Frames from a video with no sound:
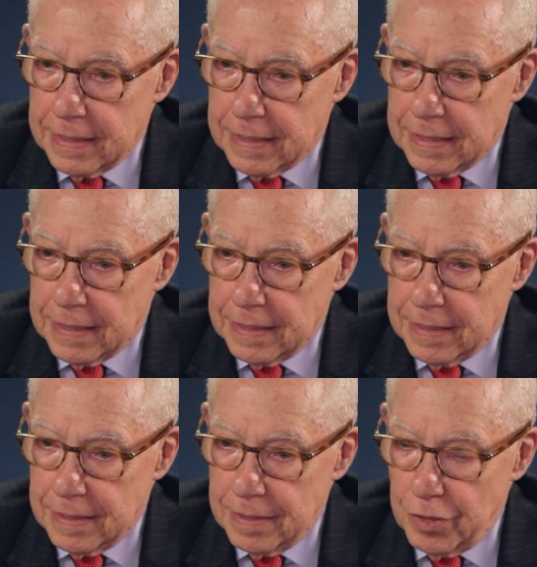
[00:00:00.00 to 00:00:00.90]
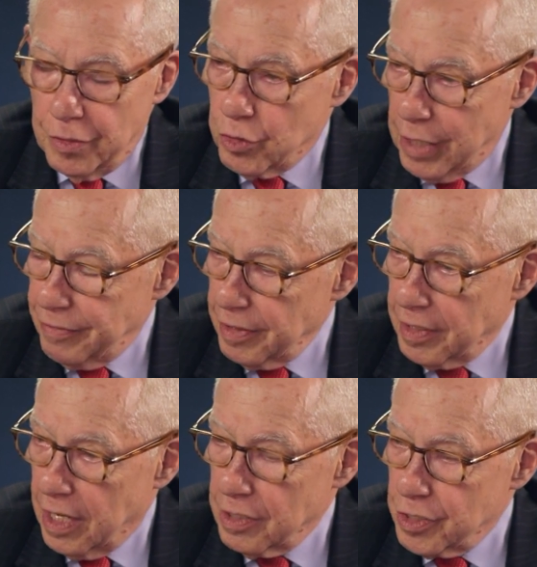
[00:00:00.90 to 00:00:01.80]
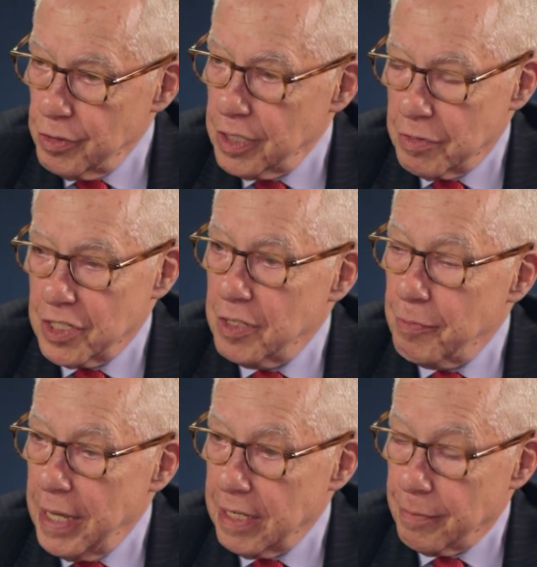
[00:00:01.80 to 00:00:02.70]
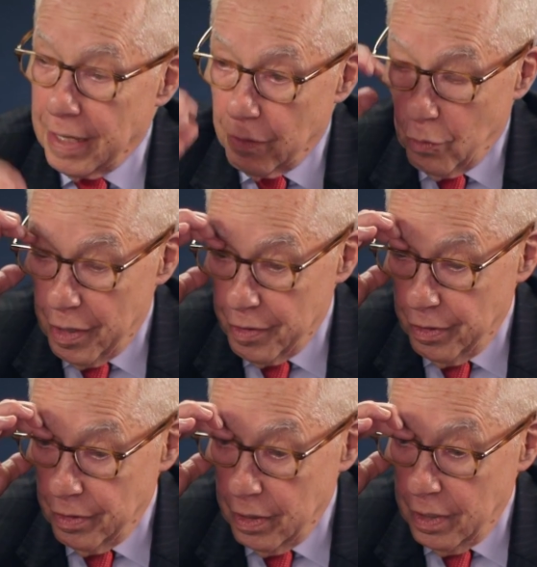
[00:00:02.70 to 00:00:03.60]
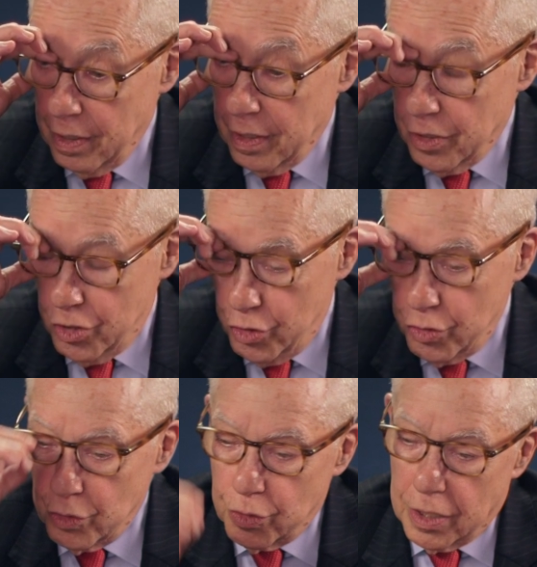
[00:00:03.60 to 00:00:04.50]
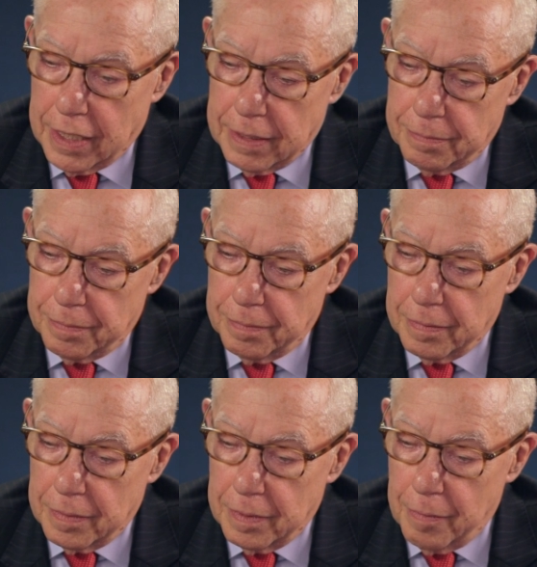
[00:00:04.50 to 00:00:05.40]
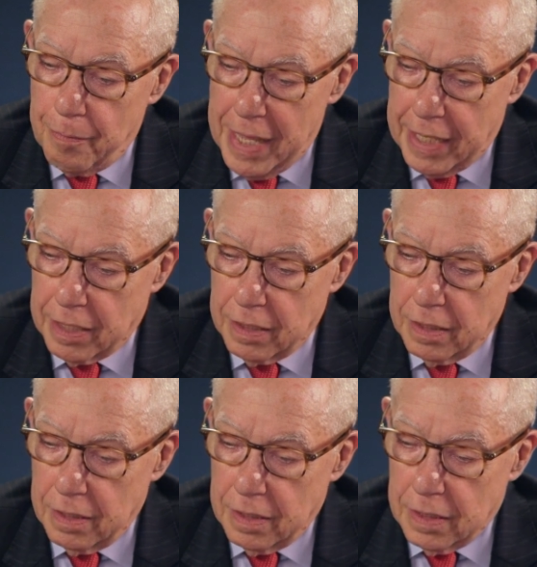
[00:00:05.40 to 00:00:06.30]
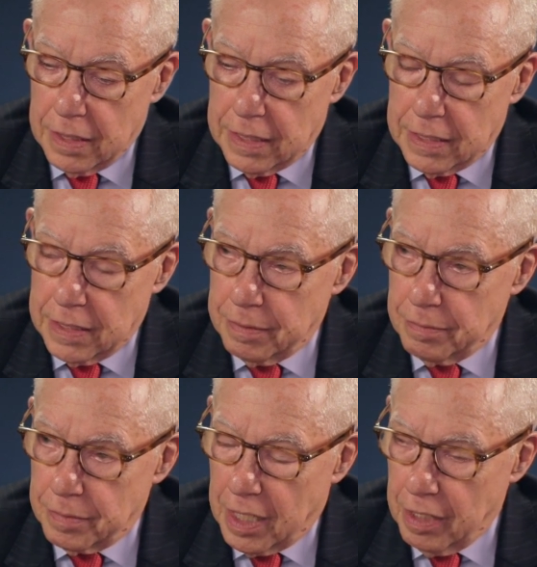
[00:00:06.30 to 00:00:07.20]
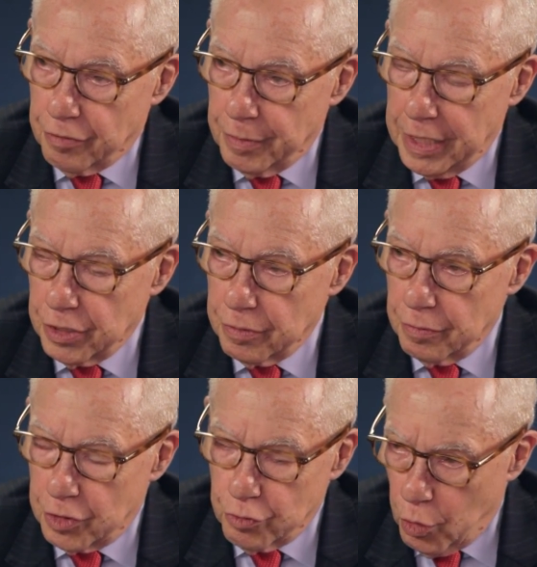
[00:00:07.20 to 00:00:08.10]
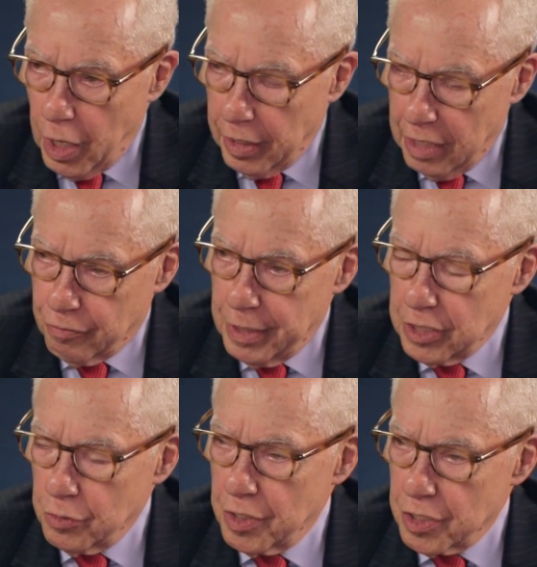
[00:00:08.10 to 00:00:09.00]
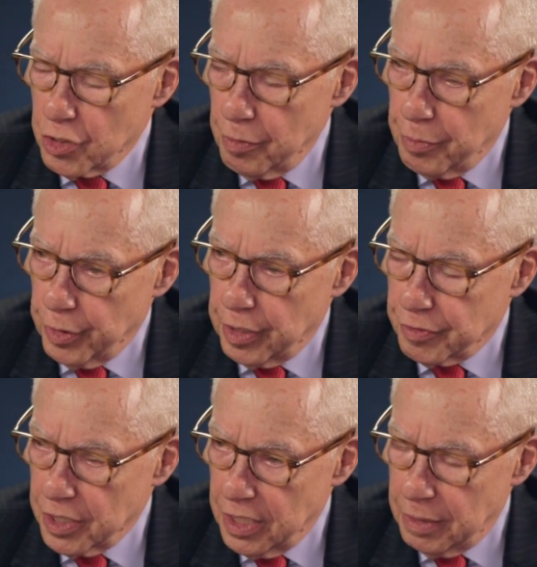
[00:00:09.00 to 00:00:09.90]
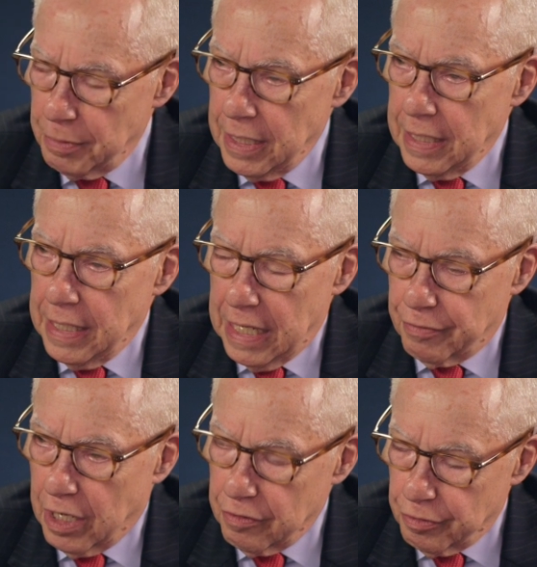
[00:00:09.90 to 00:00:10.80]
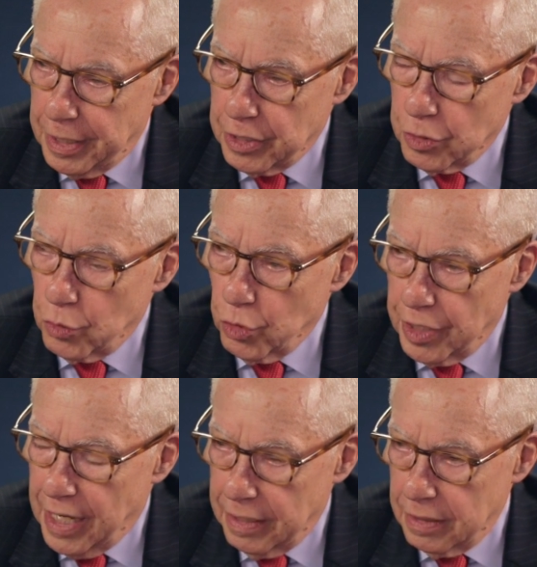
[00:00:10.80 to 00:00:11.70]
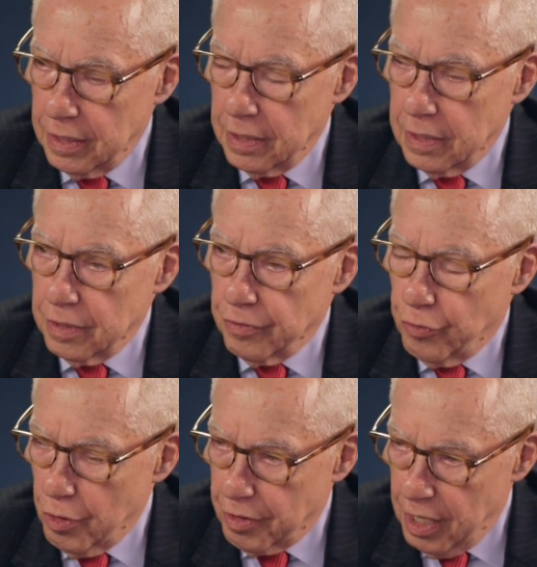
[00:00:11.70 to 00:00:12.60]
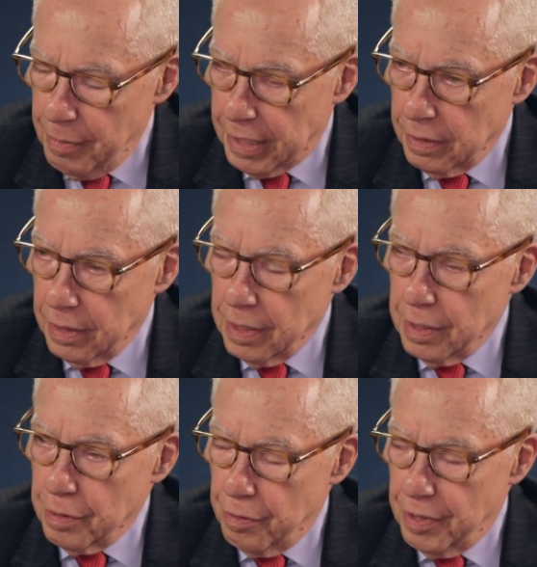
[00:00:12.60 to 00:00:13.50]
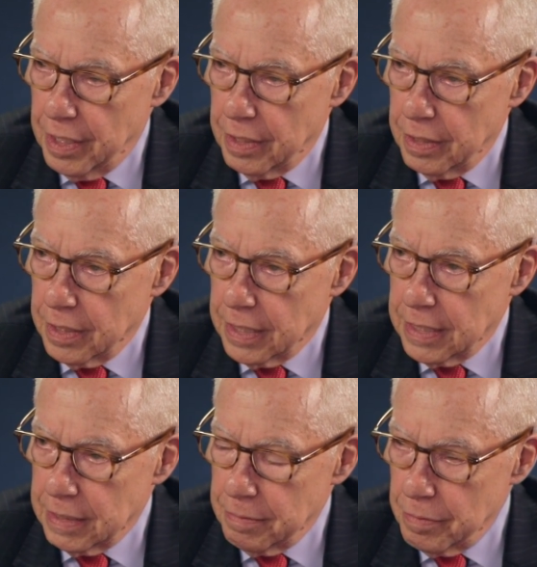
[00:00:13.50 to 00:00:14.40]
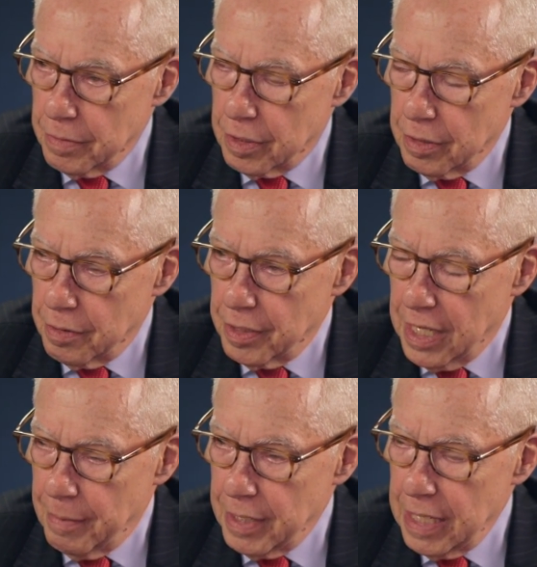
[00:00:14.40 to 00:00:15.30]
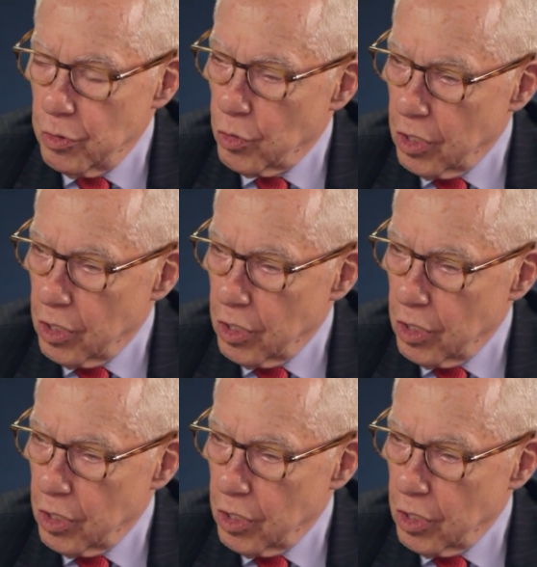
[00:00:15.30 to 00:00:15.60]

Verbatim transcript: uh, during the drafting of the Constitution, there was a debate about whether to um, make um, confirmation to require confirmation within a certain period of time, and if confirmation were not forthcoming, then um, the, the nominee would